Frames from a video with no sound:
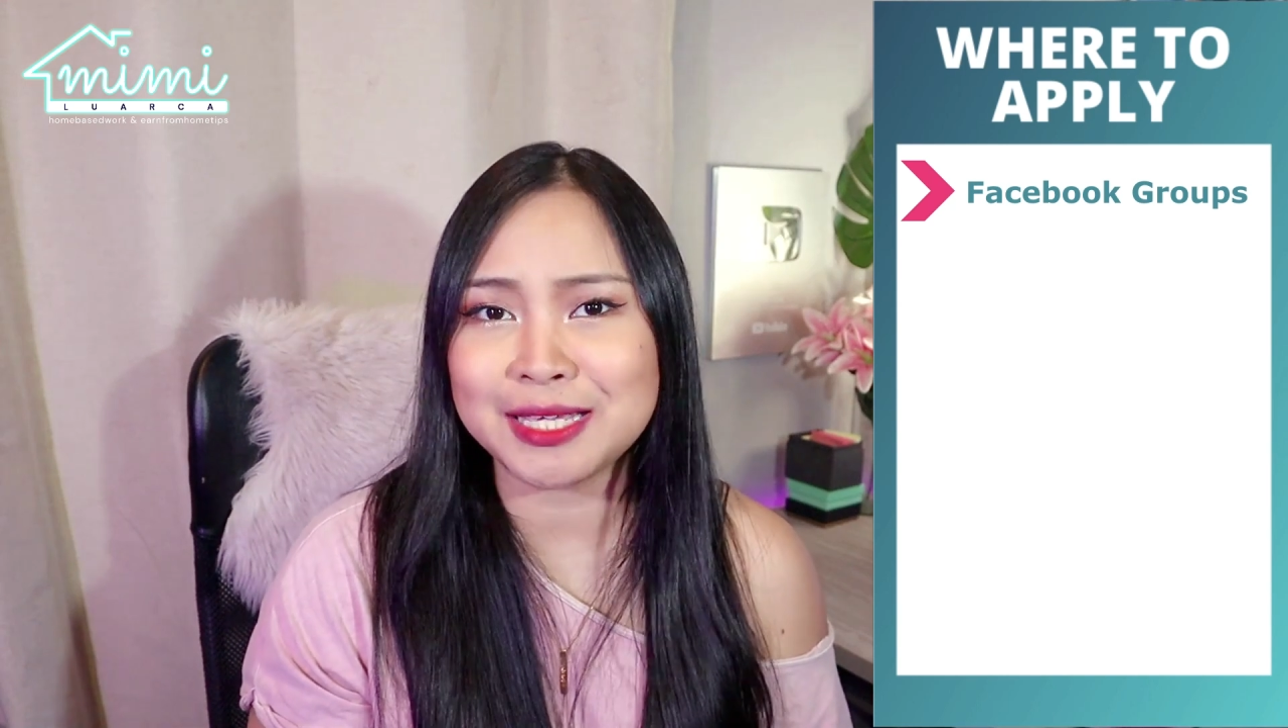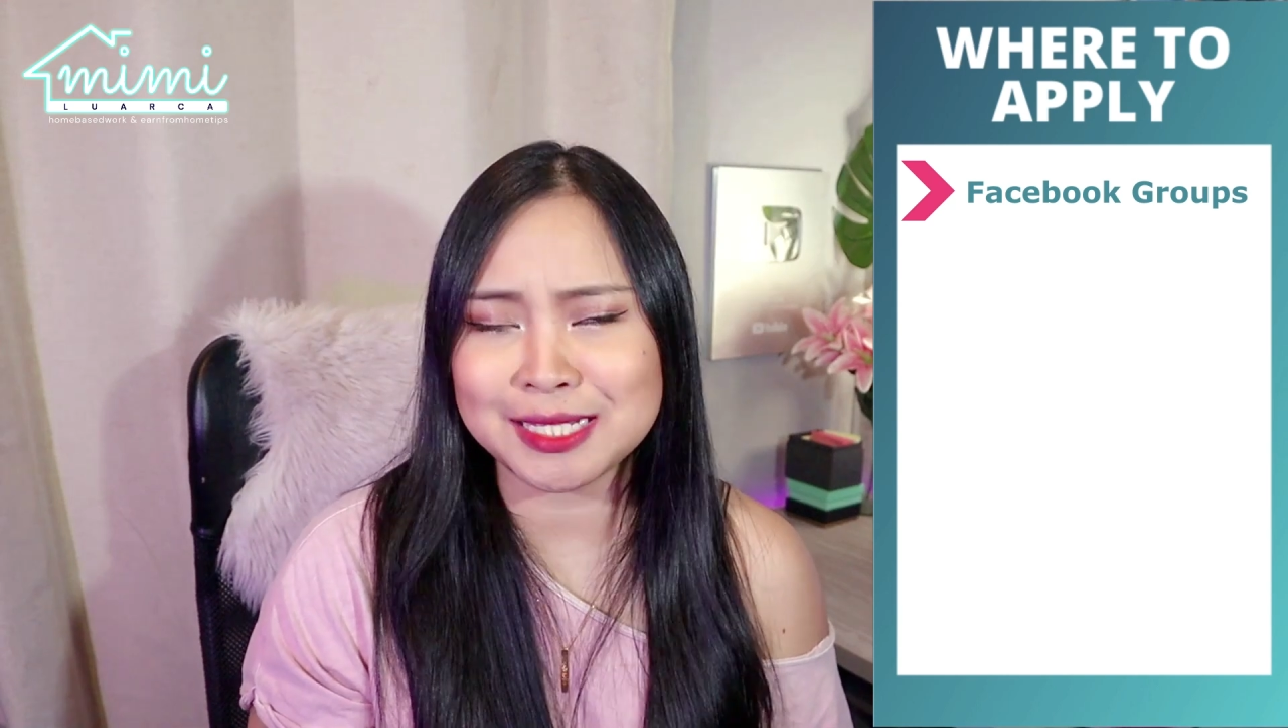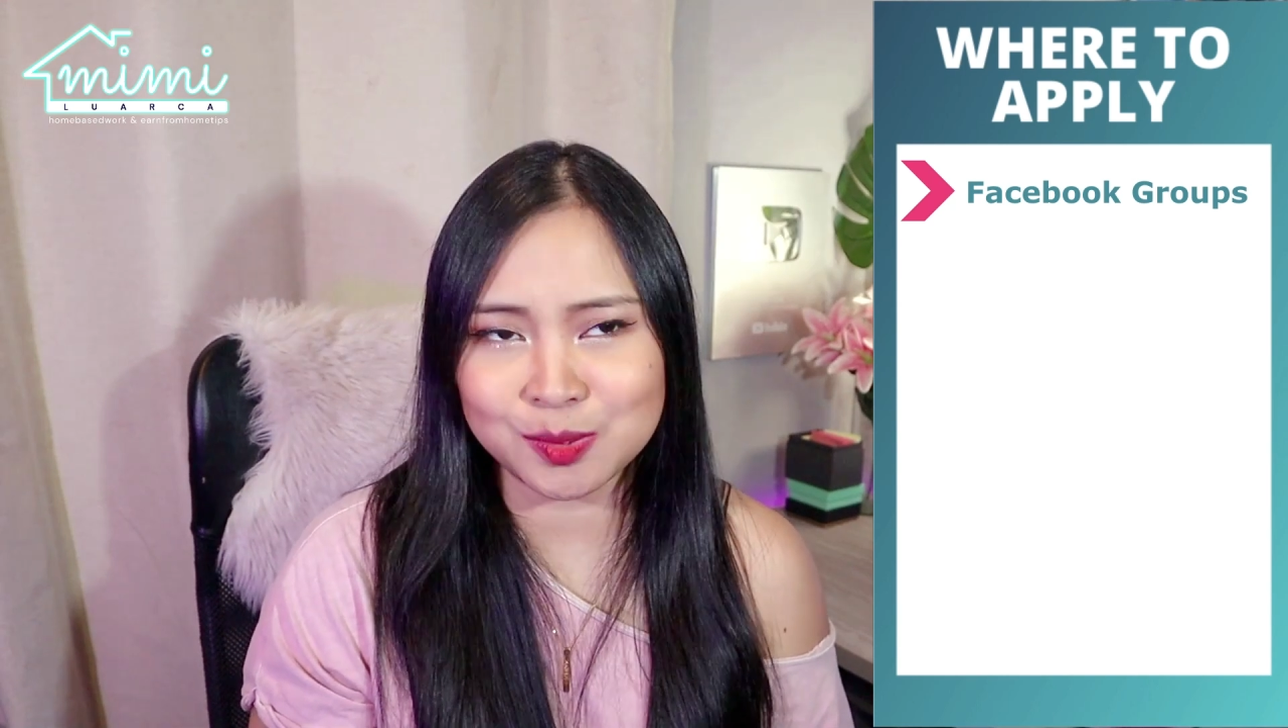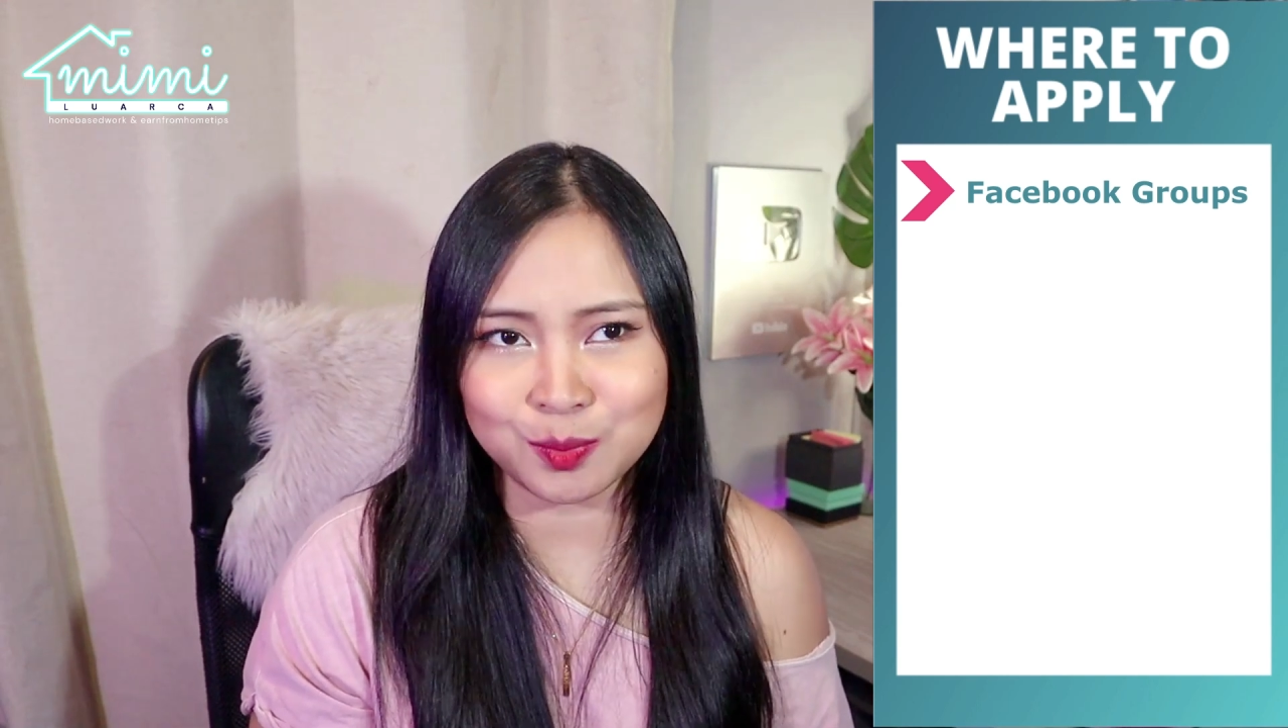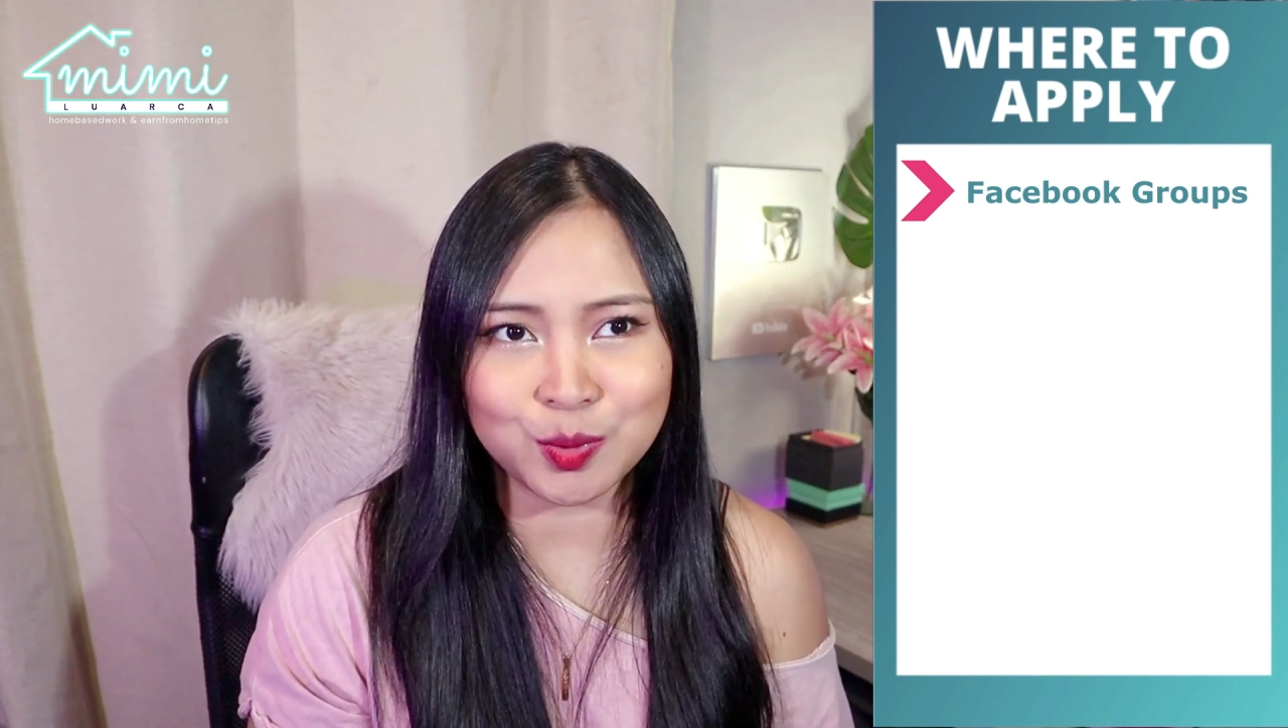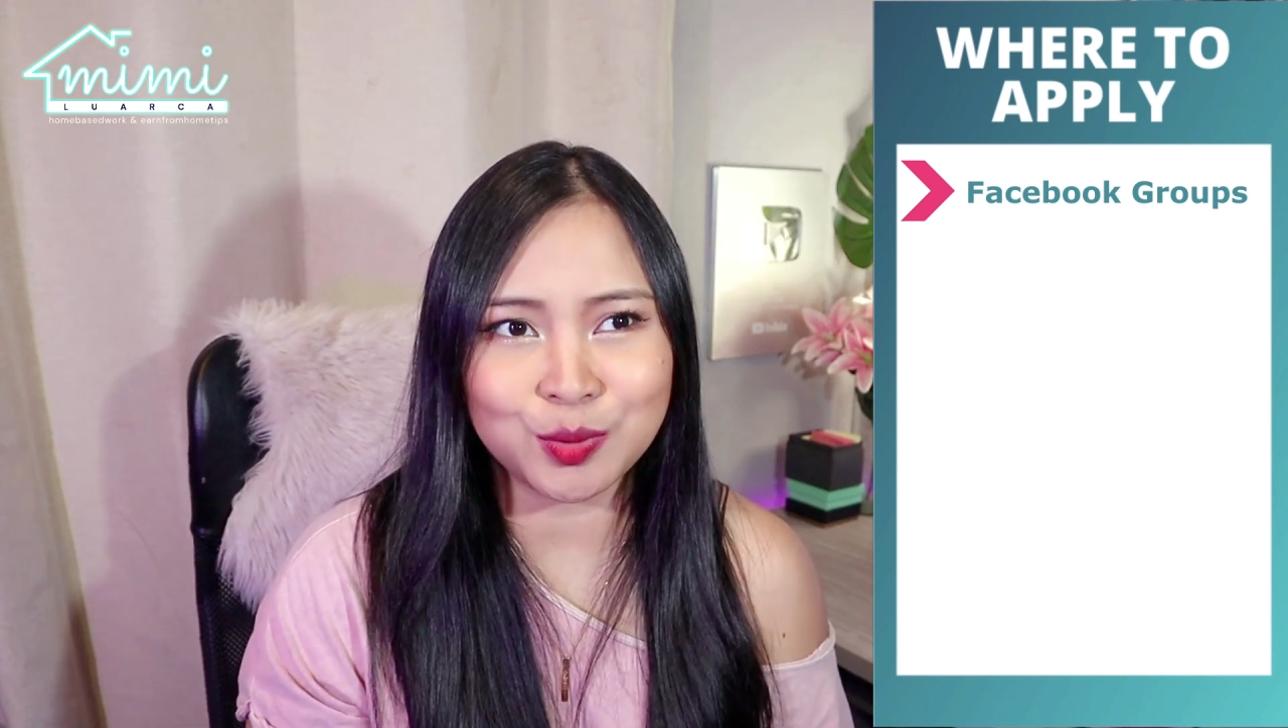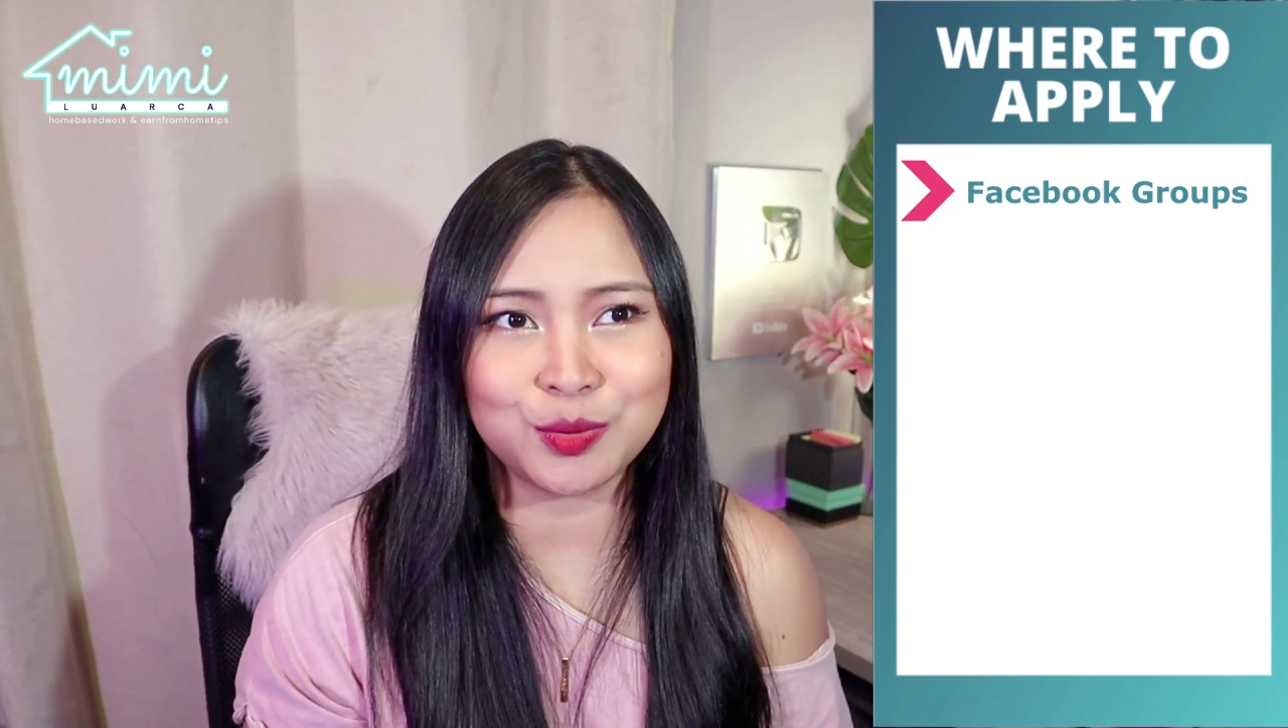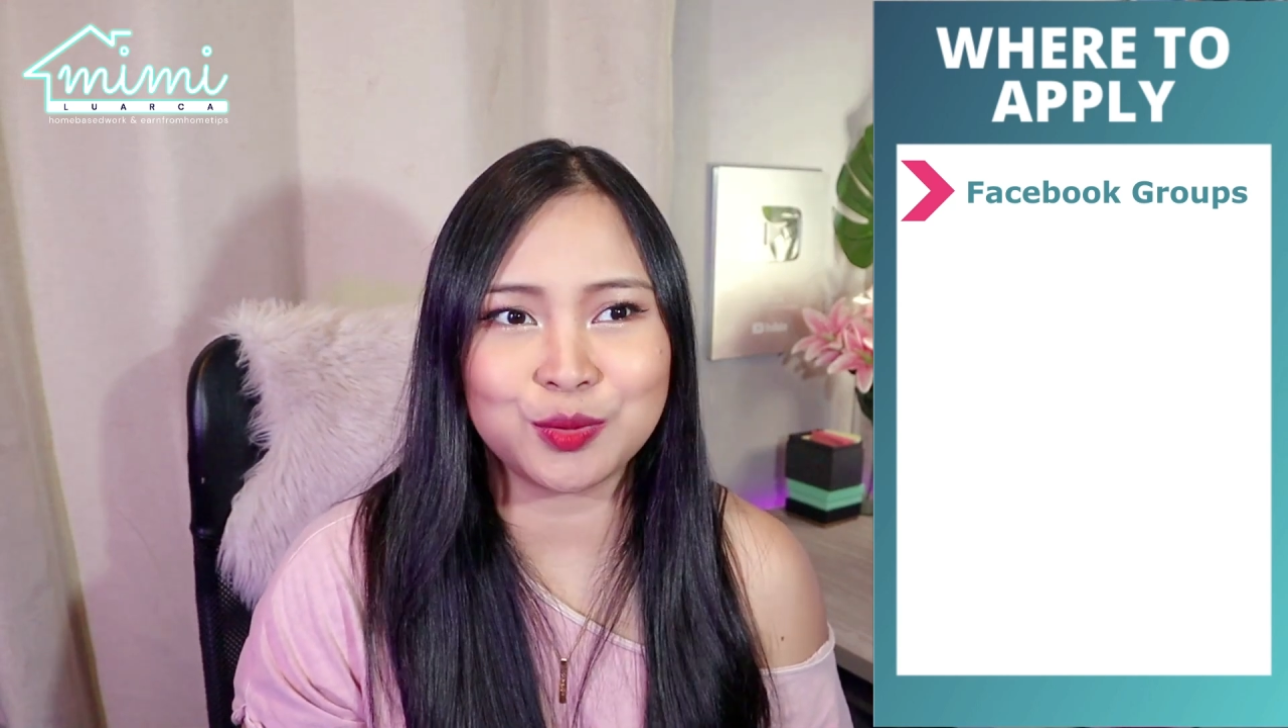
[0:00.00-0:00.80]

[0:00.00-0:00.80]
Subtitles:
Facebook